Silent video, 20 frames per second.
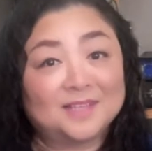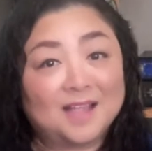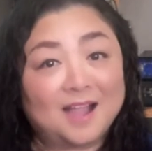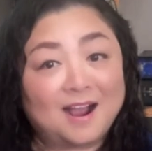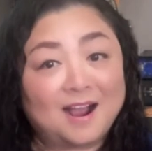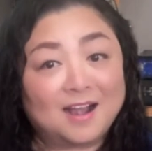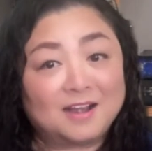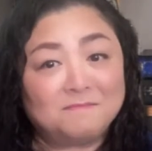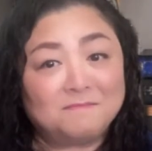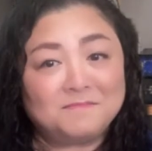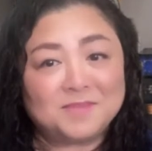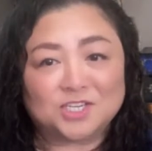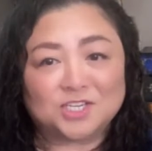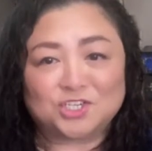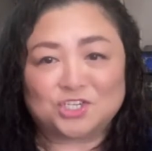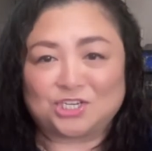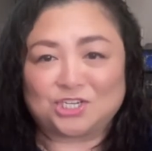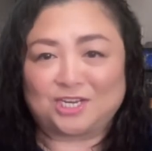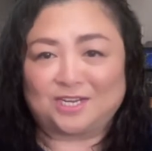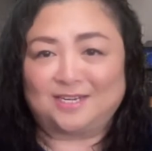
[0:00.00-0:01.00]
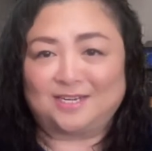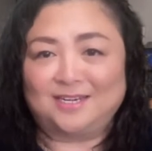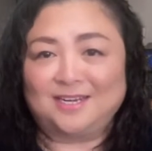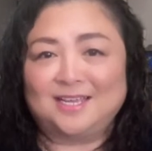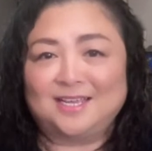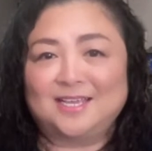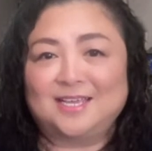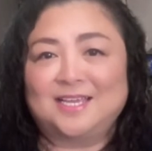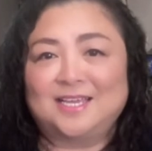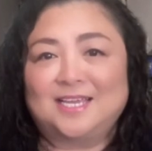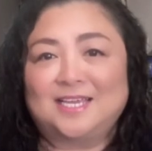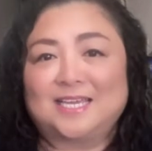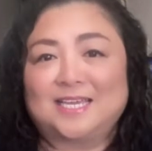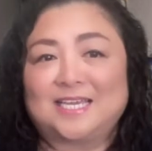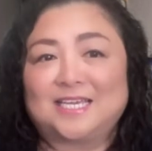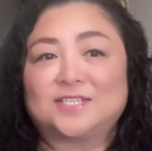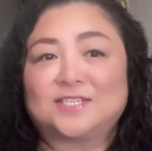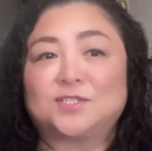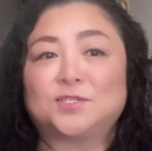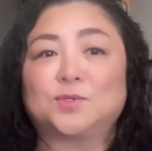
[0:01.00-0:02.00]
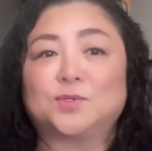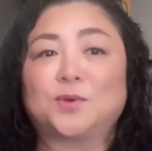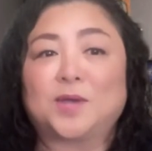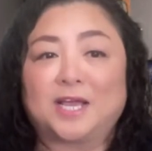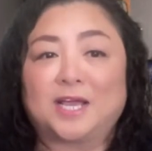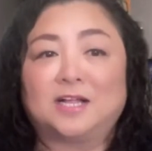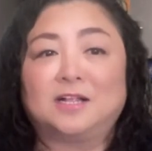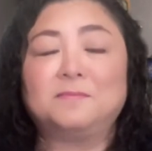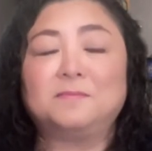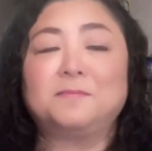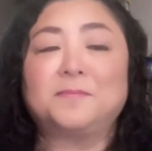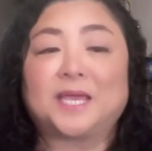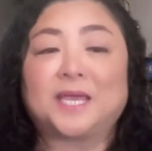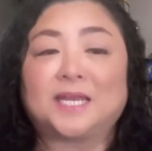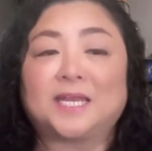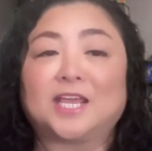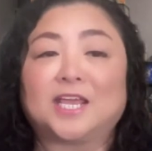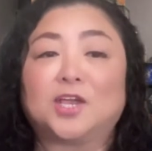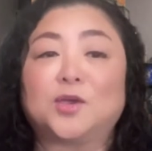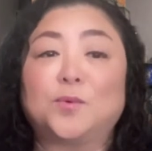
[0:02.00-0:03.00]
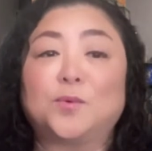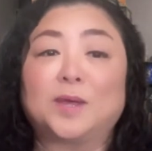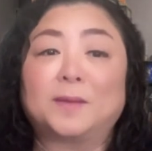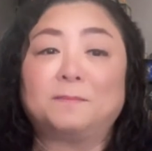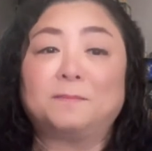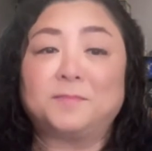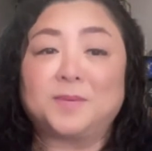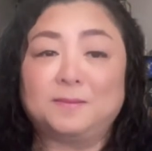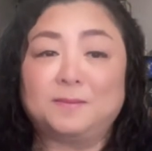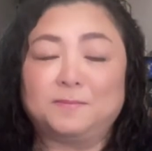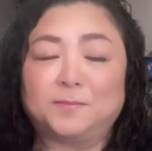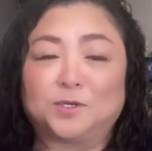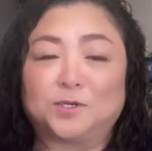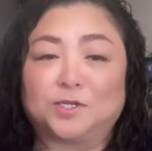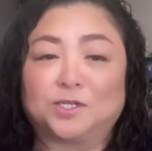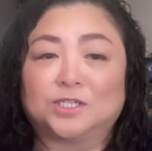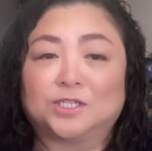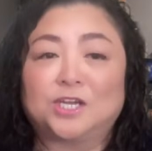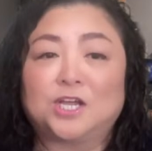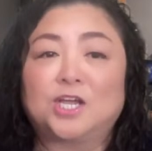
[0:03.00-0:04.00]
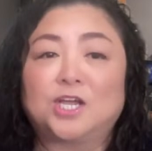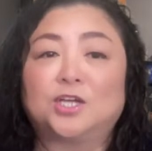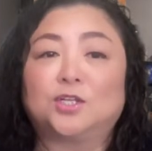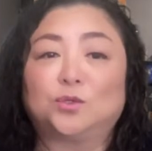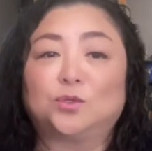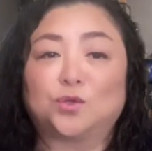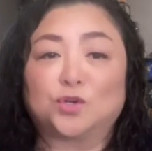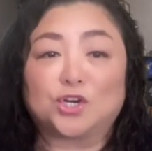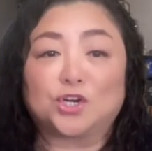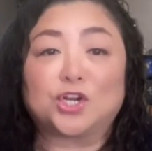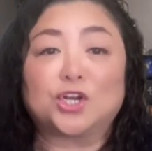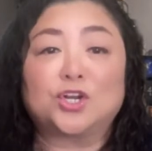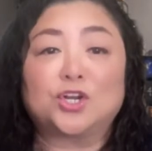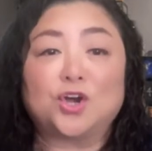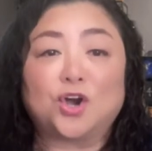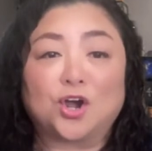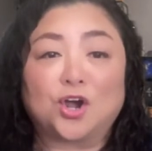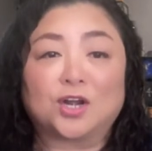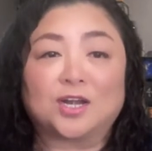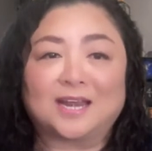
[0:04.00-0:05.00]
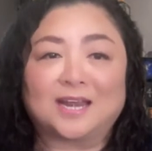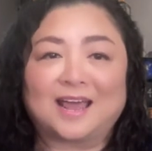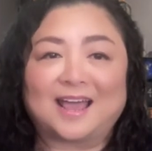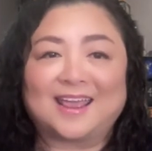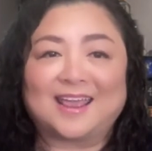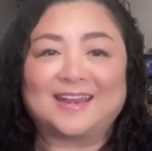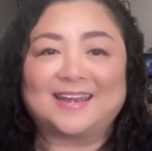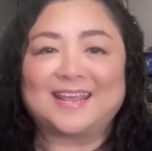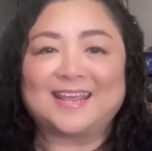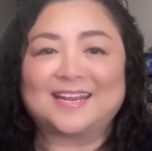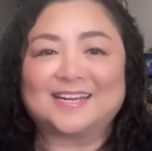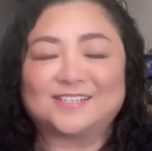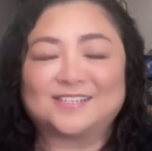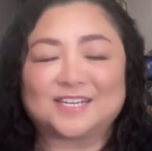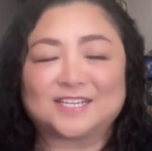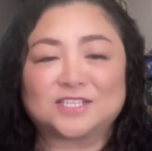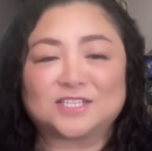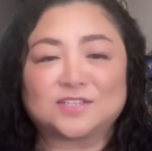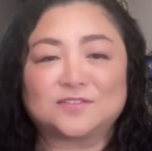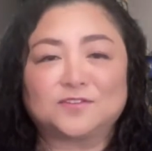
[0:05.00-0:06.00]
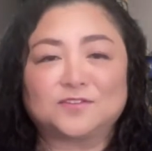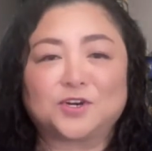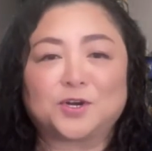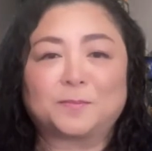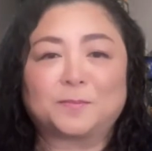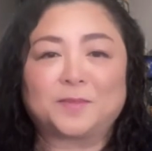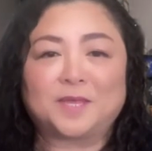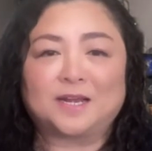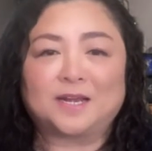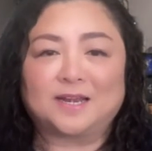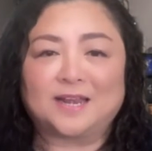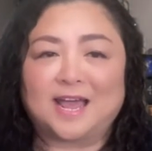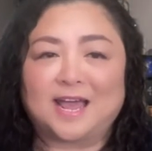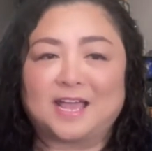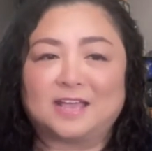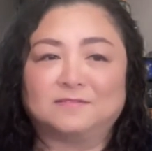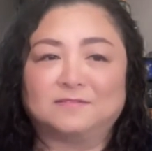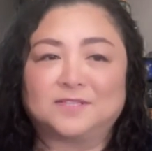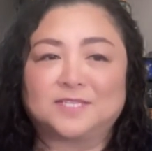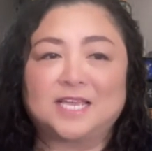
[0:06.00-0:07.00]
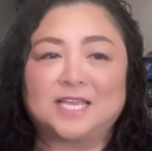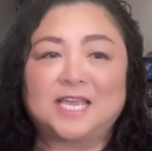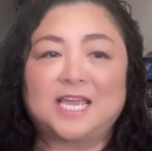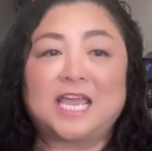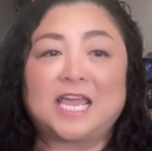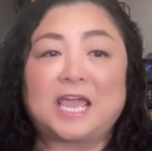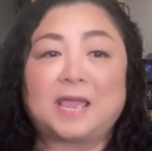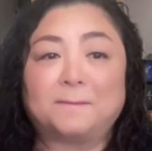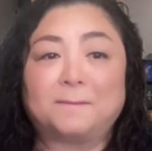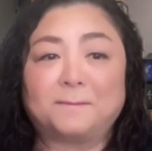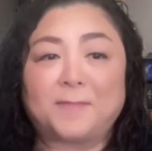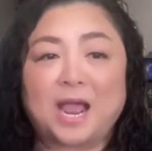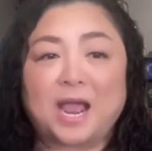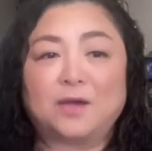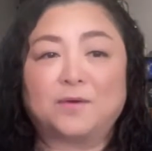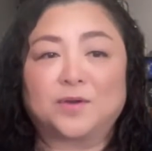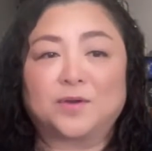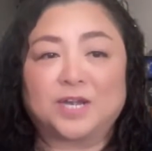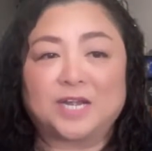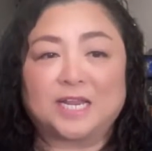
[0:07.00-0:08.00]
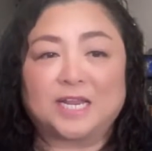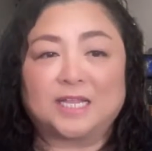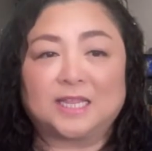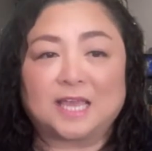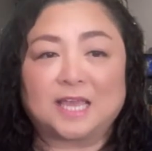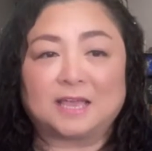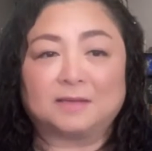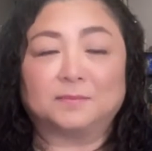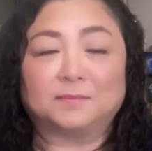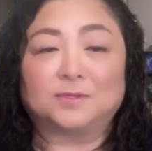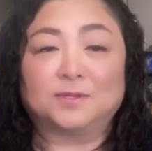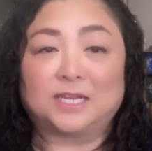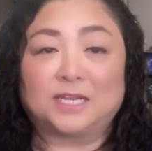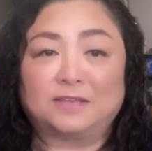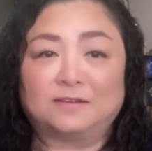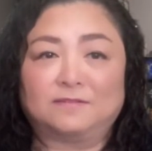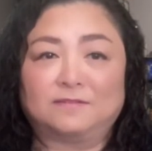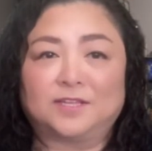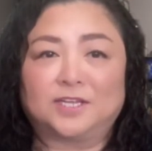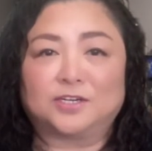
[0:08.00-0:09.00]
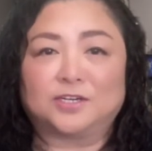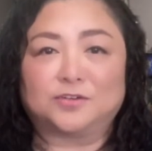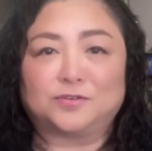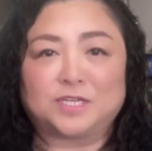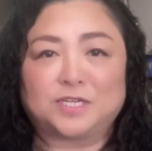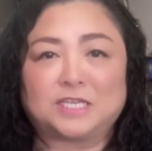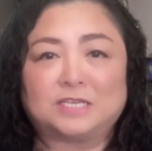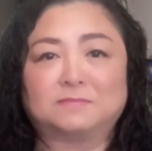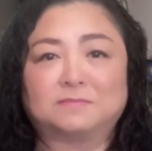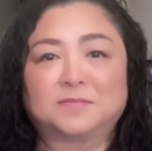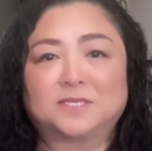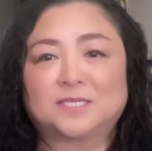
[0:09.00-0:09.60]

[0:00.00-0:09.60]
Our mission is to help and equip people to earn online and transform their lives, empowering them to live their dreams.